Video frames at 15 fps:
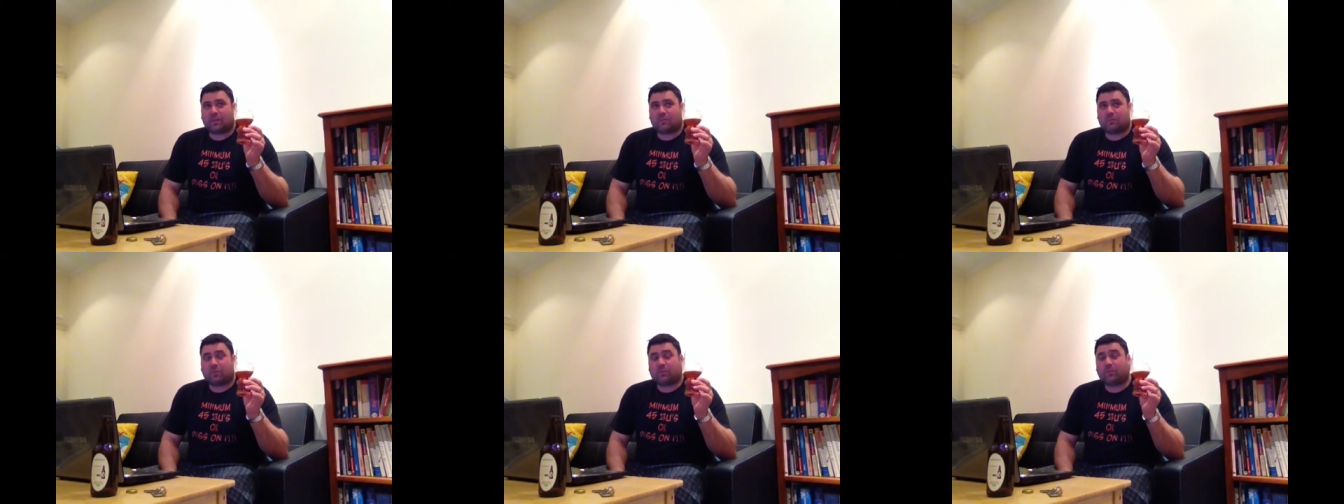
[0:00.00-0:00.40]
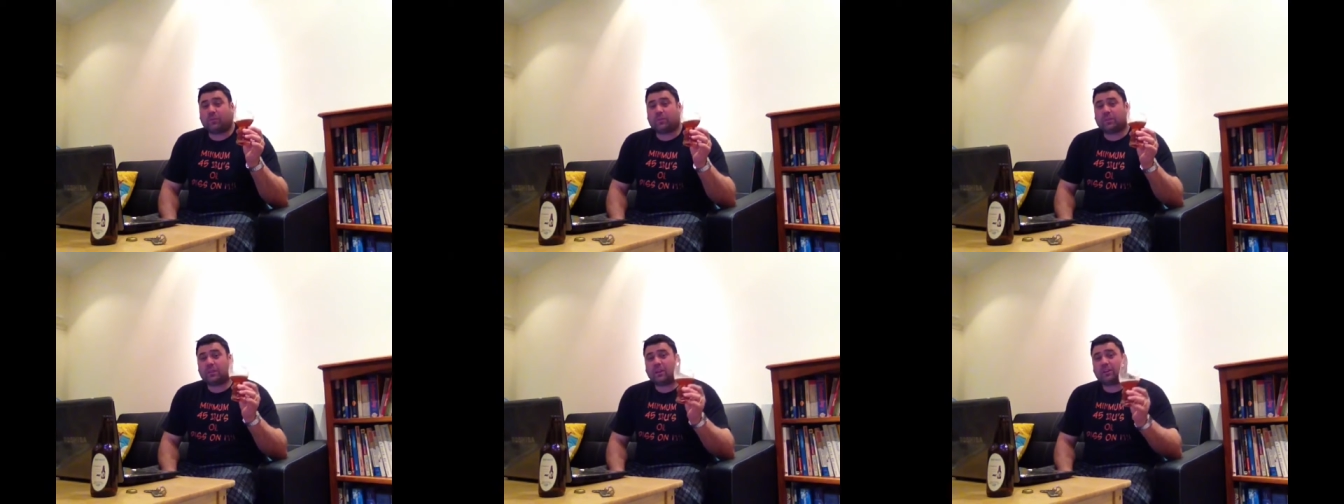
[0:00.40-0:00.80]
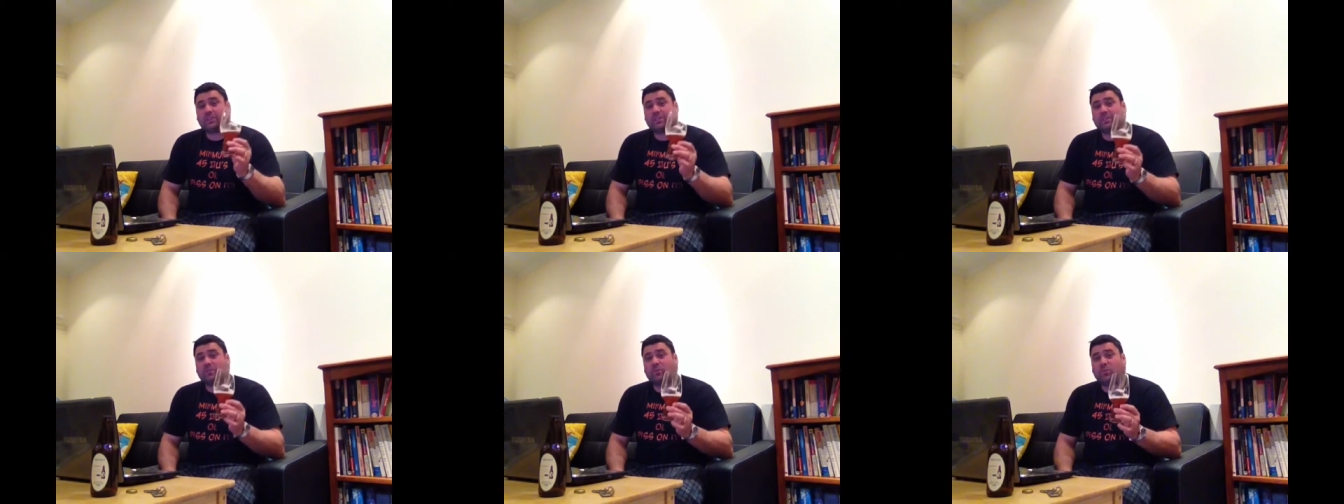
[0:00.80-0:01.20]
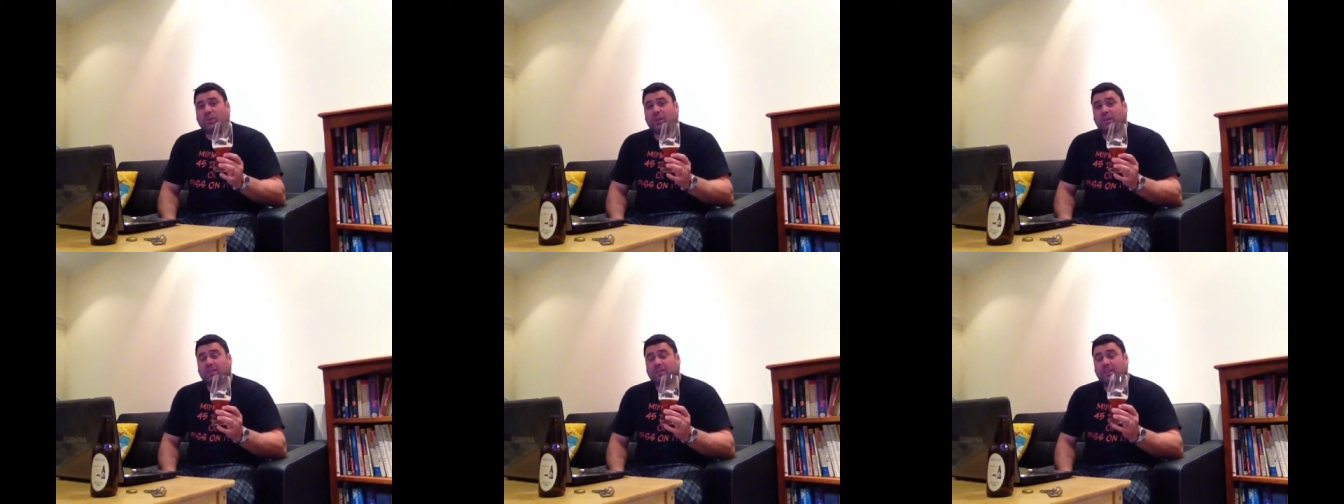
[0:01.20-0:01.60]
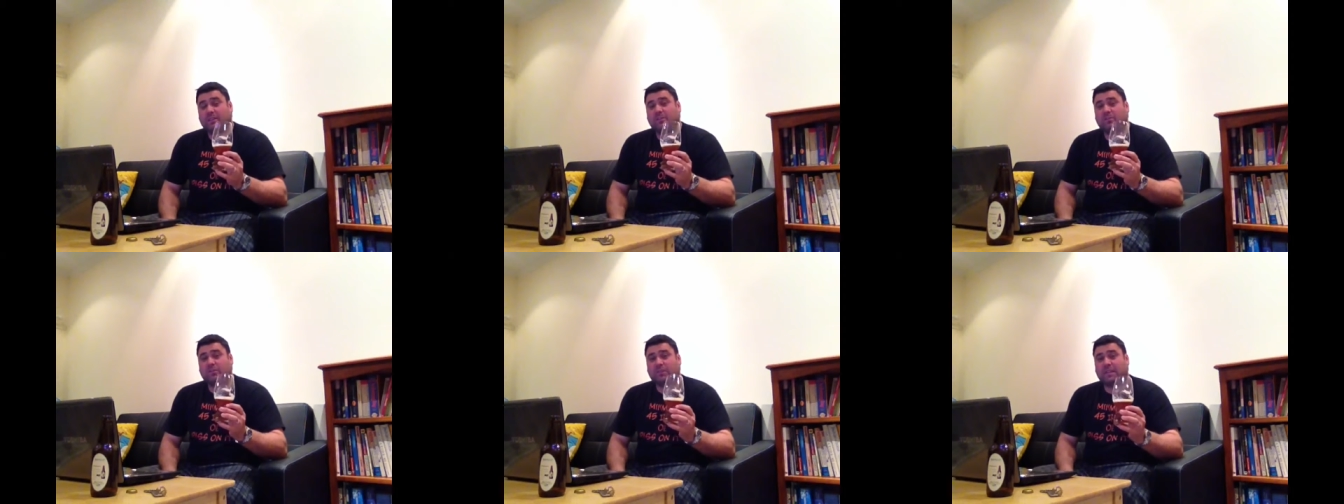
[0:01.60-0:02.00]
before that, I saw that
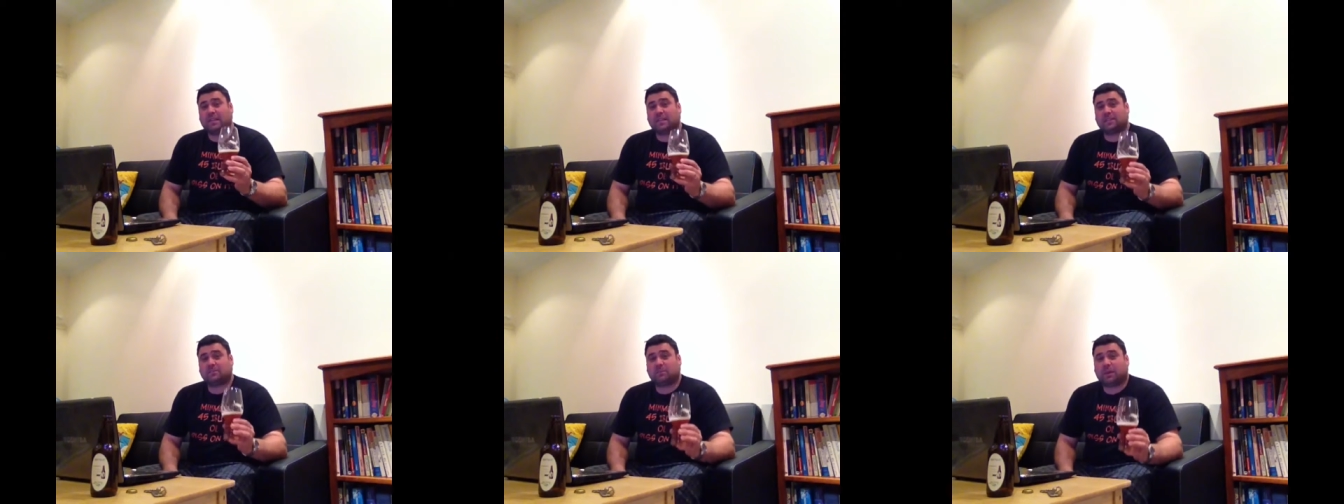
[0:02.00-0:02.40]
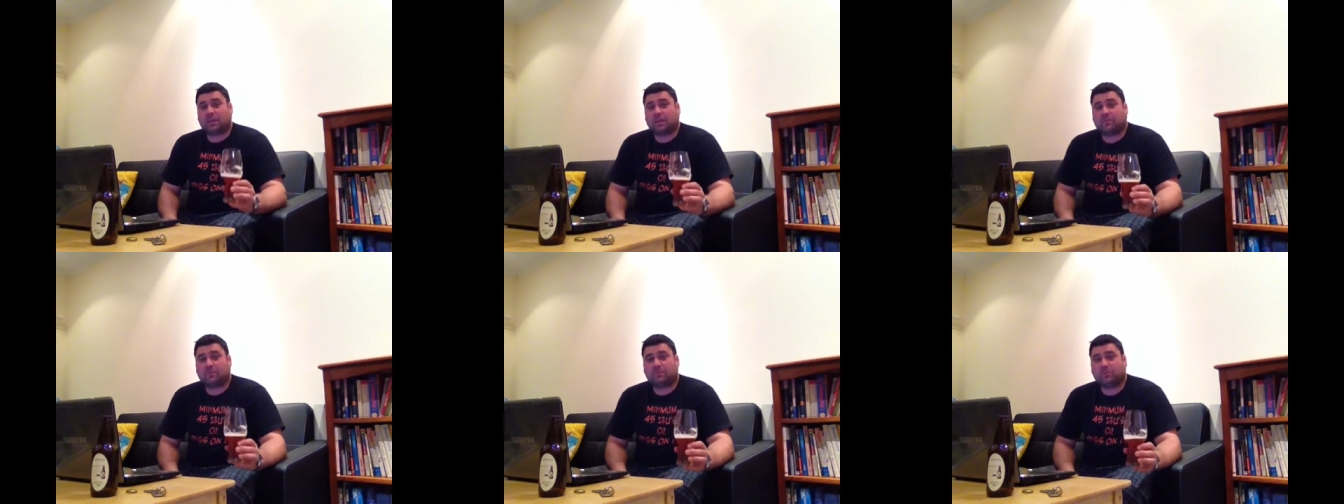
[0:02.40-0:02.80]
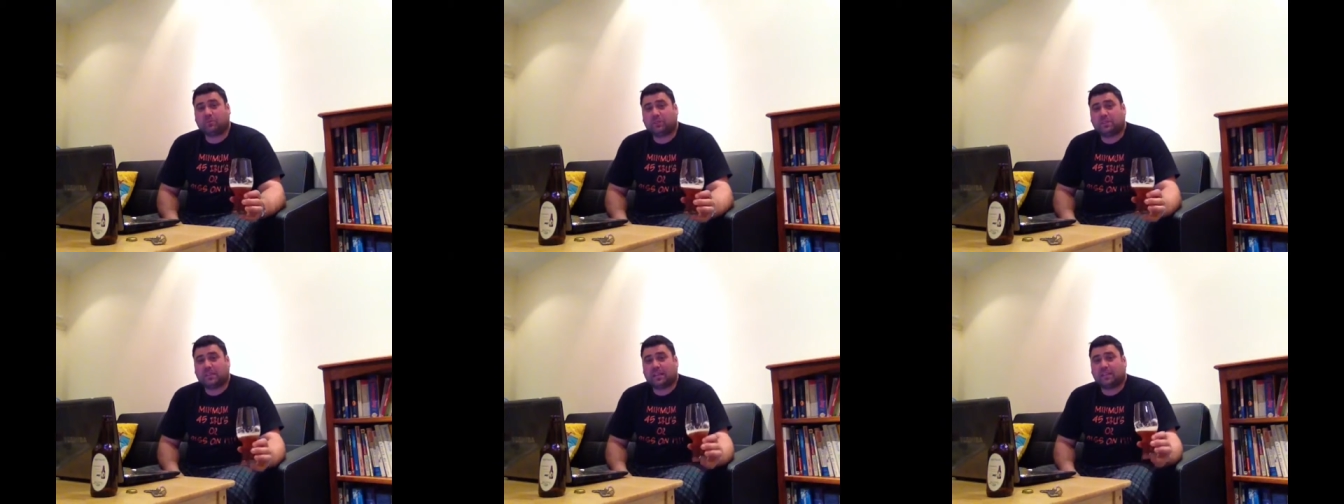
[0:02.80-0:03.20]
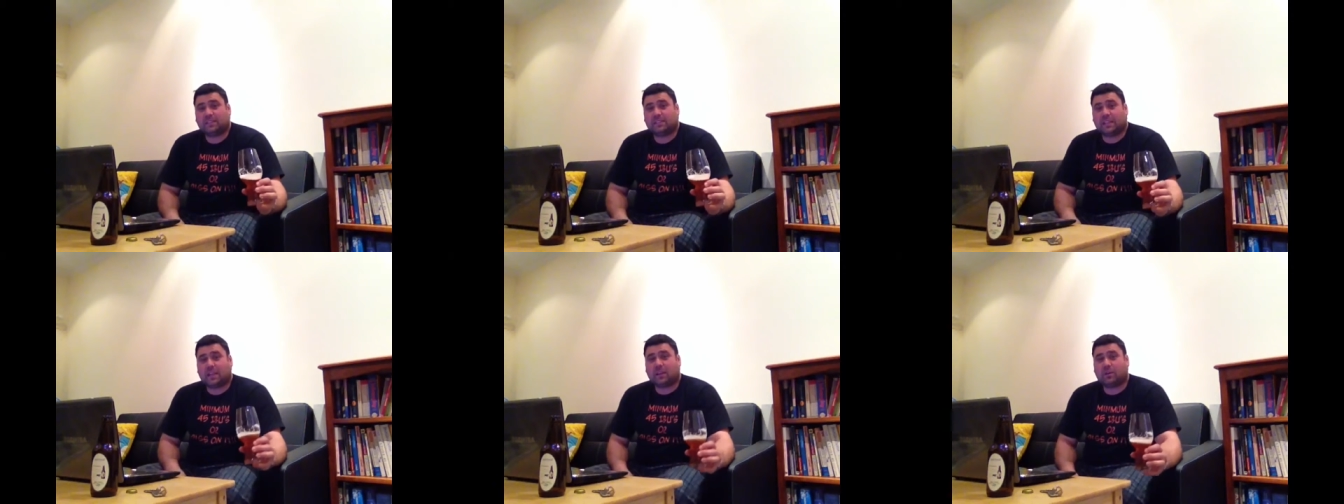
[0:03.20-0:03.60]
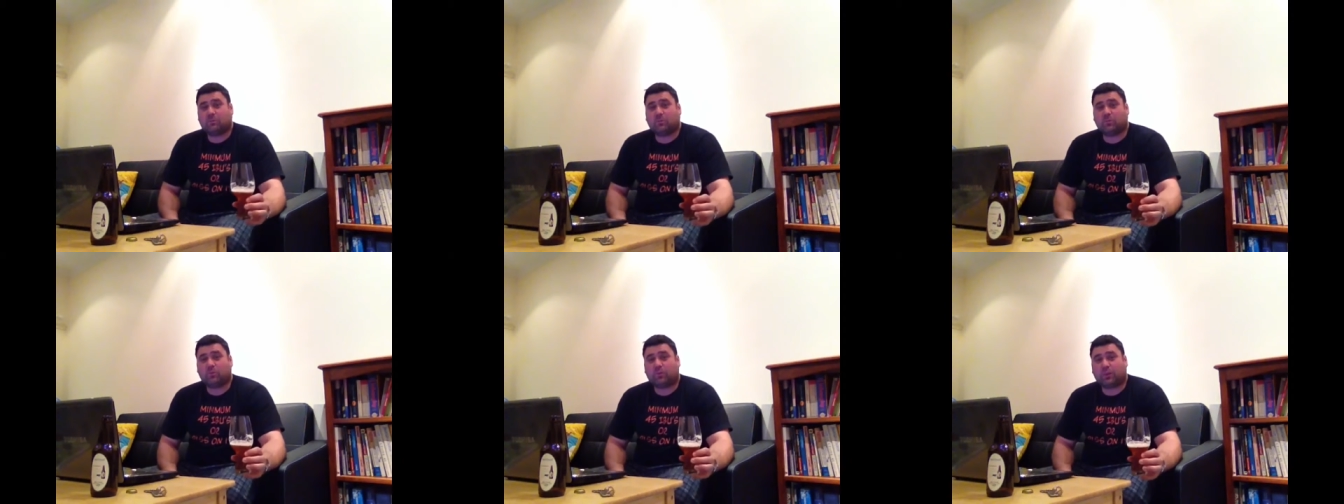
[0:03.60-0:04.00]
this was an ESB before the challenge, and I
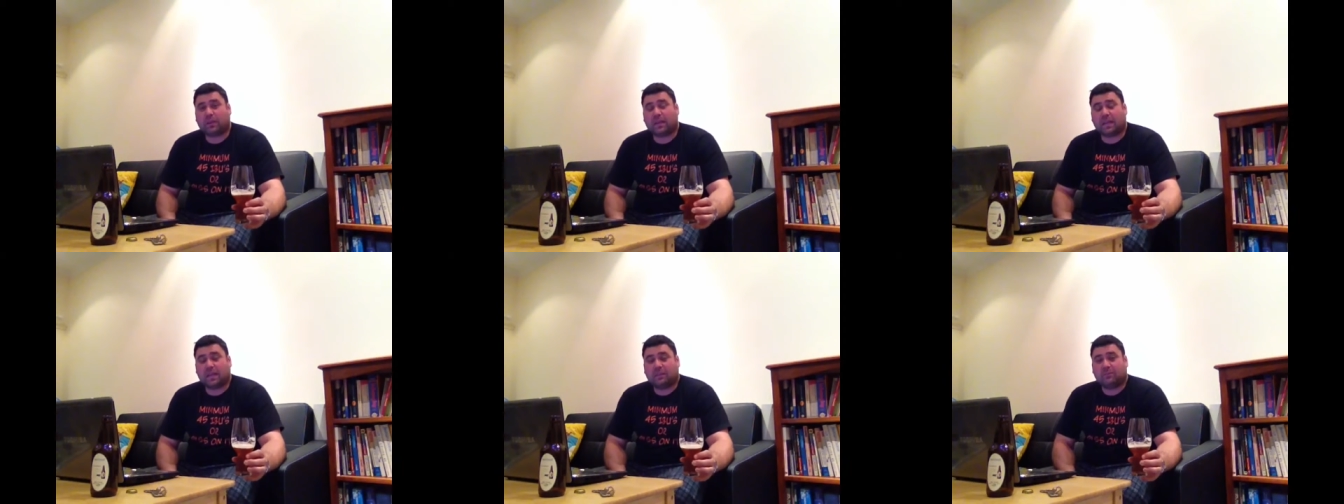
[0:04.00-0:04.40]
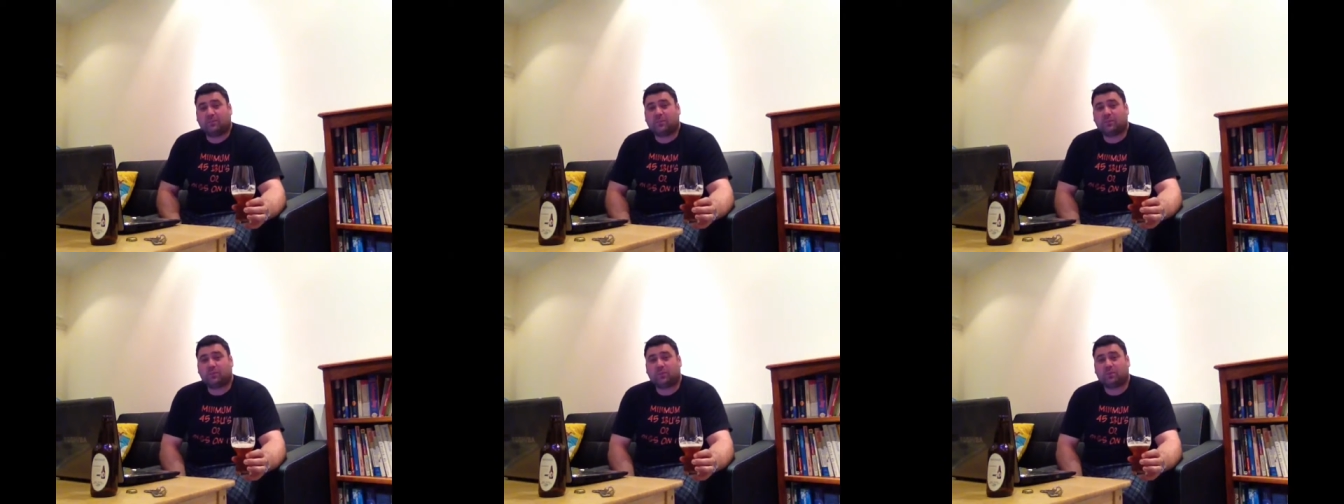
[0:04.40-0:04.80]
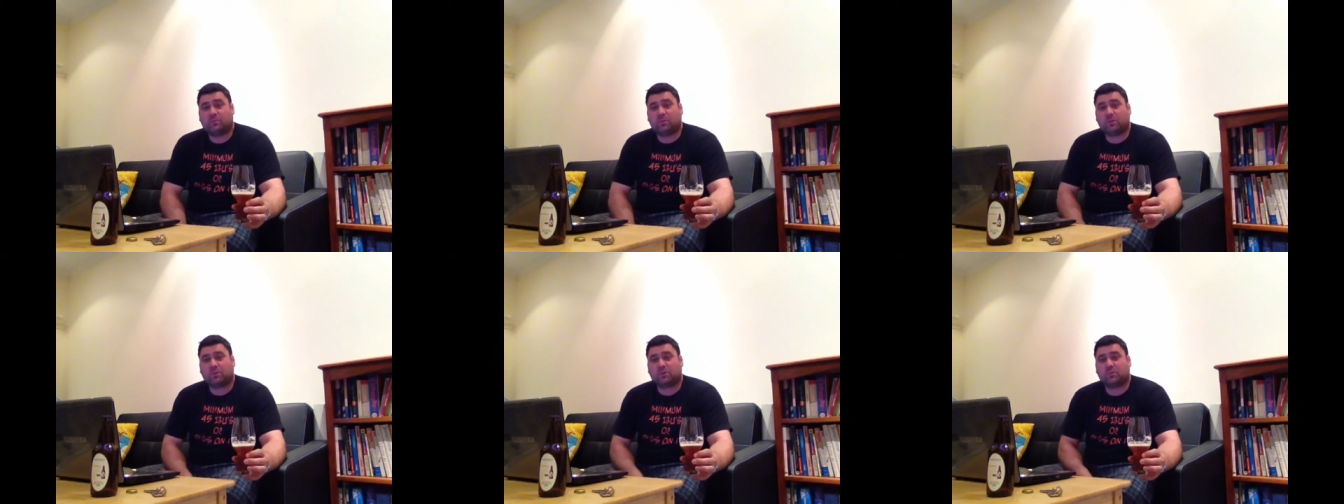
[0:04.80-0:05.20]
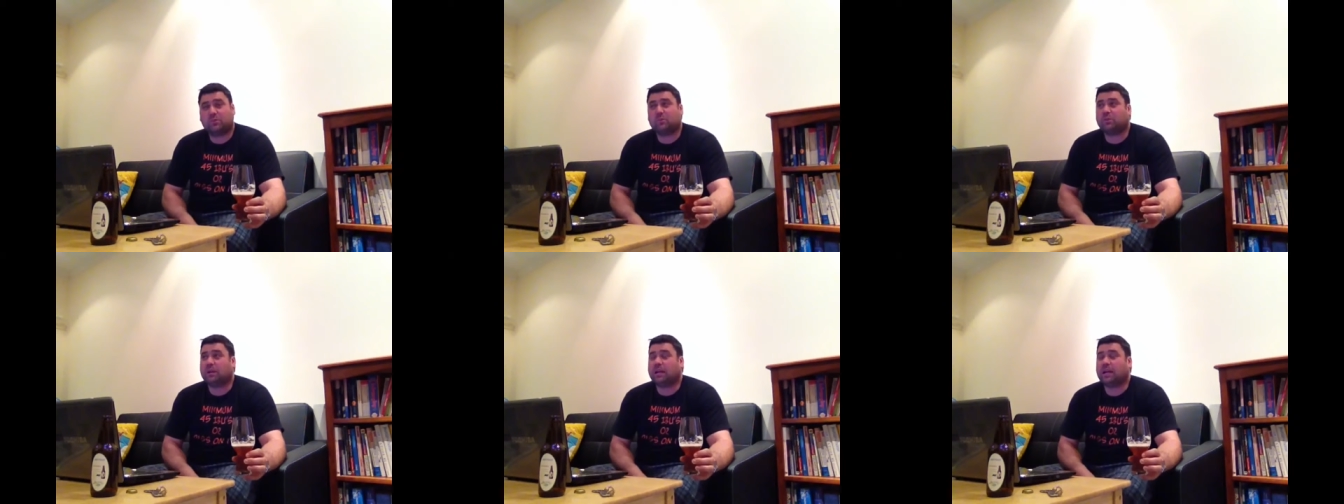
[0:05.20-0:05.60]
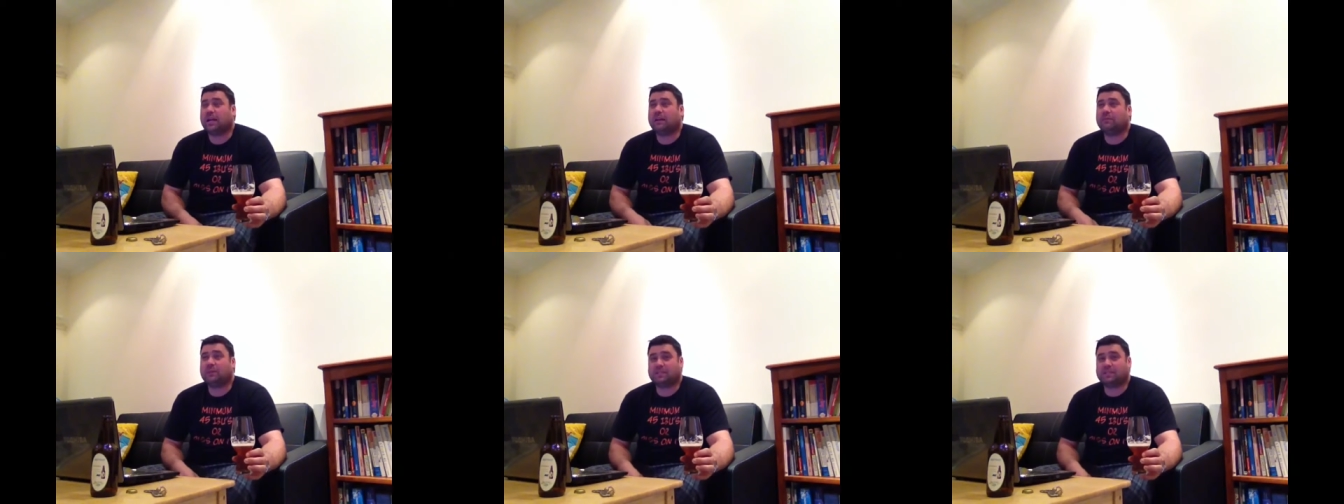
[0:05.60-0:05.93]
bought a few commercial um,